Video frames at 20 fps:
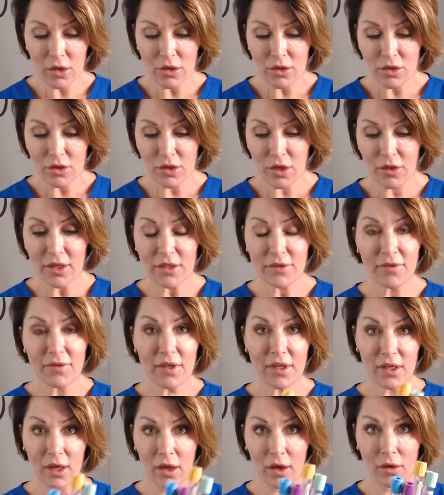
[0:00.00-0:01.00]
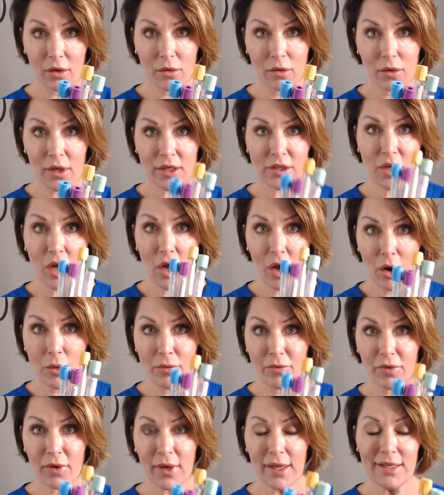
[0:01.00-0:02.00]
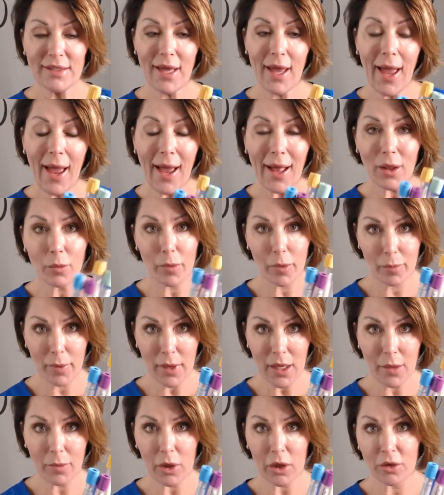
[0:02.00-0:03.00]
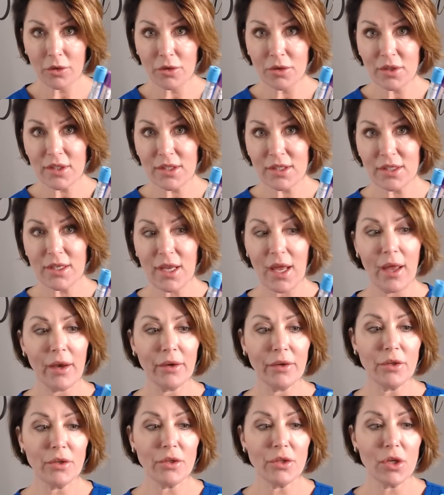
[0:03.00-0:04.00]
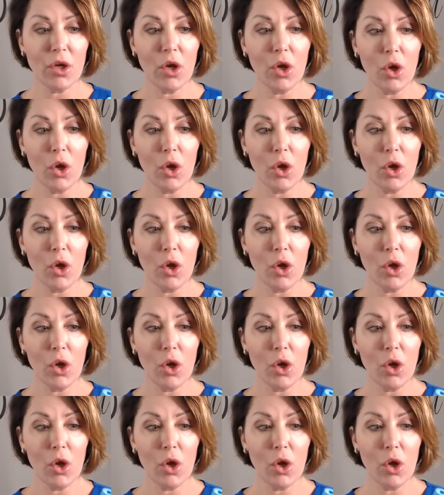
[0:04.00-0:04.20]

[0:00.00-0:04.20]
So this video is hopefully to help people understand